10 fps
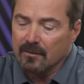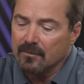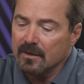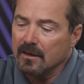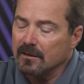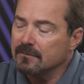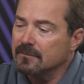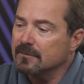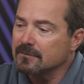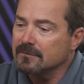am.
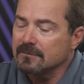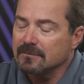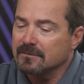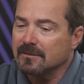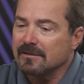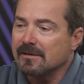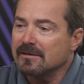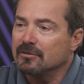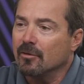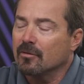I
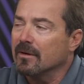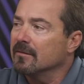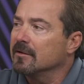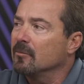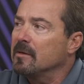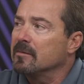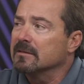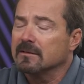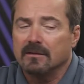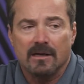joke around, tell people, I
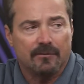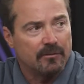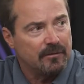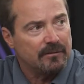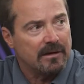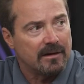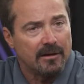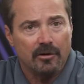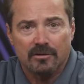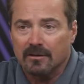said, after 59
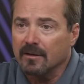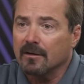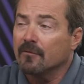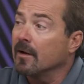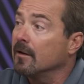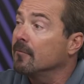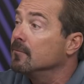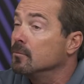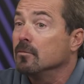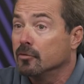years, I think I finally
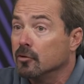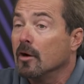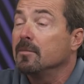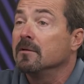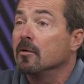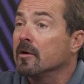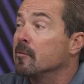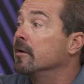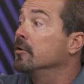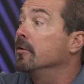grew up to know what I
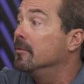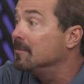want to do.